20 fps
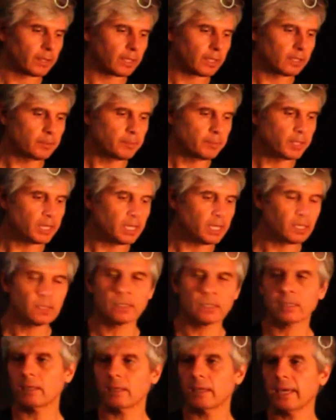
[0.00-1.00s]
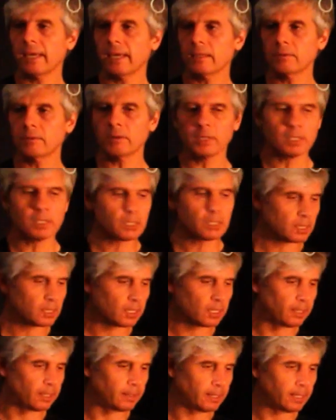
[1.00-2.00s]
eliminate entries
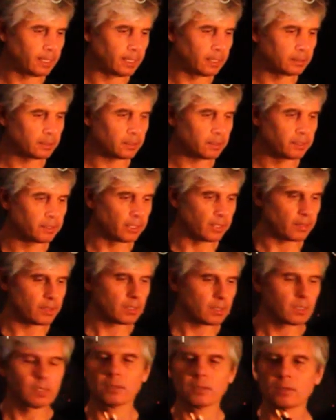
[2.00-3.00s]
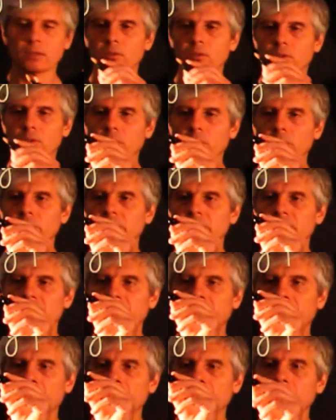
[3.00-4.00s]
underneath. So we
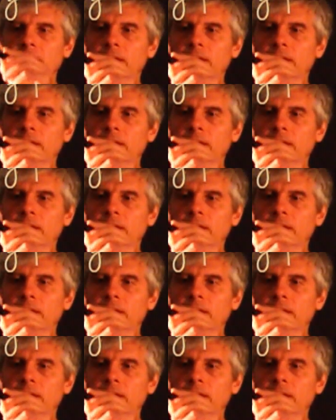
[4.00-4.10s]
say